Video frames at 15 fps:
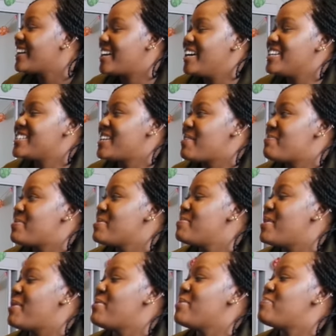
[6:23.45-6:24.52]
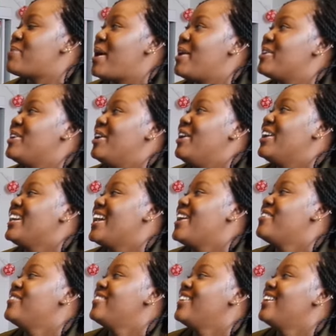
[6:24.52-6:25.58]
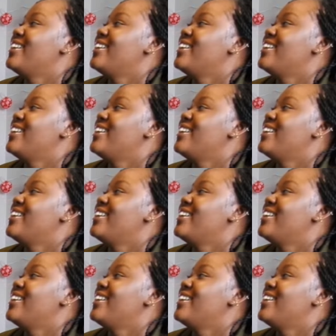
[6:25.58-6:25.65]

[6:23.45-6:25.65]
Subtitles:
Because I put baby powder on them.